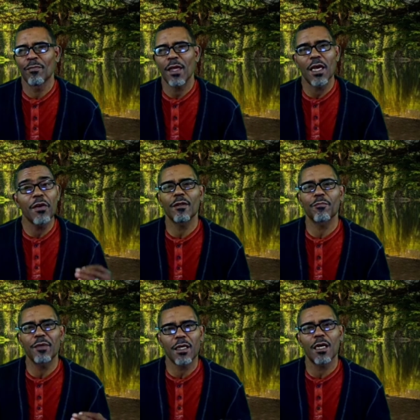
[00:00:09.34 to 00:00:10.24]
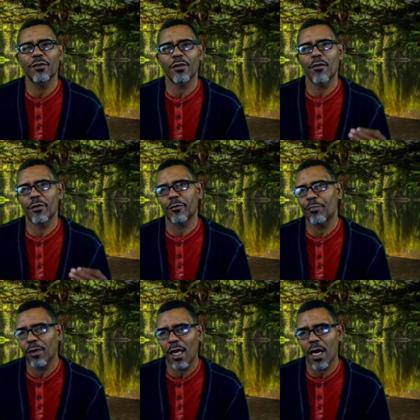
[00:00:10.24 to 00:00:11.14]
and not because of its
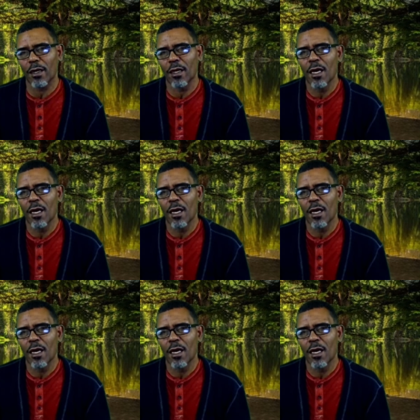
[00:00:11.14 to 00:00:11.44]
plot,